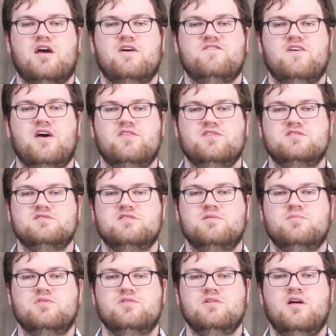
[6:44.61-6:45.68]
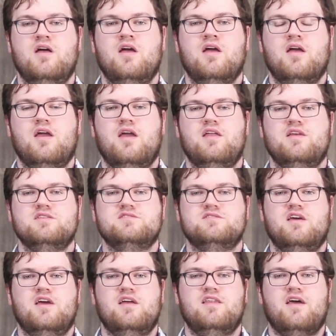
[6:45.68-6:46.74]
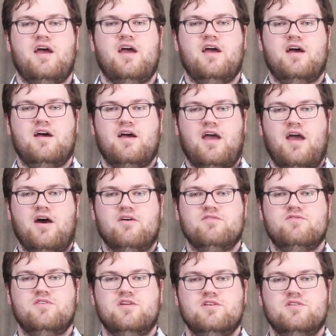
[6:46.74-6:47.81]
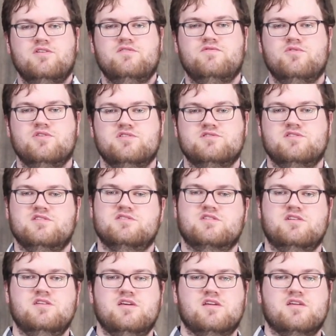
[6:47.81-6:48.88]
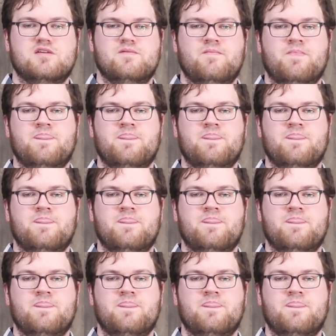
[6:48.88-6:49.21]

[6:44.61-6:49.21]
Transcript: I found the symbol, and it said alveolar voiceless click.